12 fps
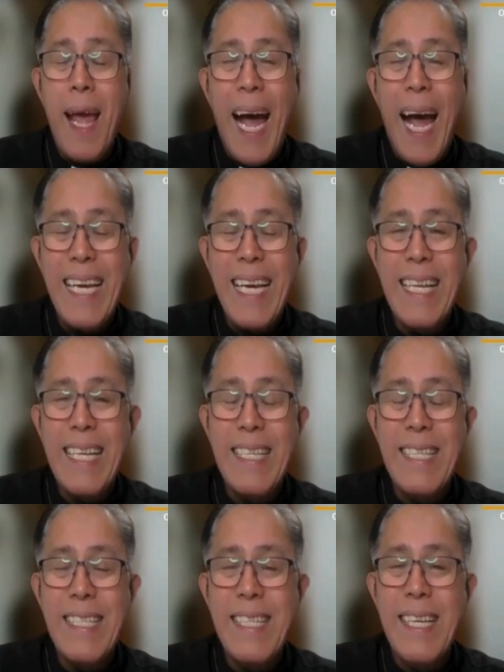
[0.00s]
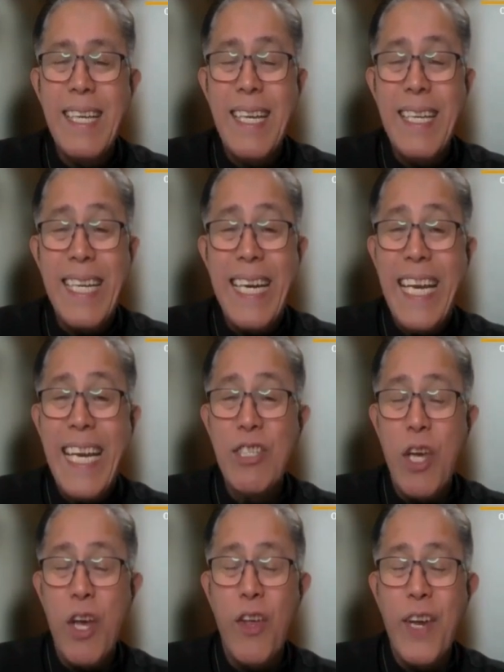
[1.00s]
against the religious
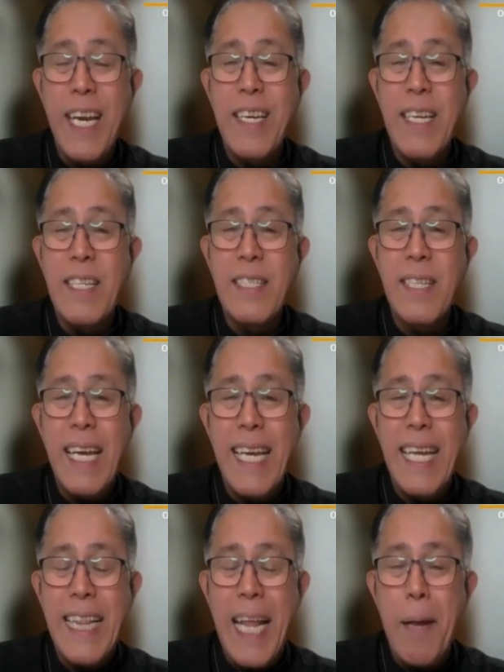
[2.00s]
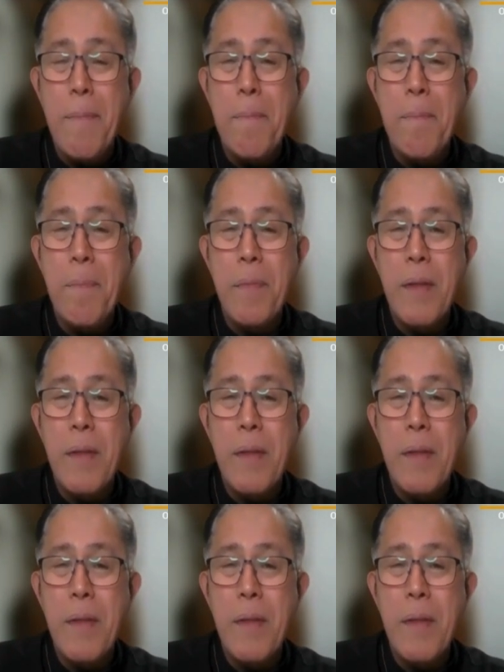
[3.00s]
authorities at that time,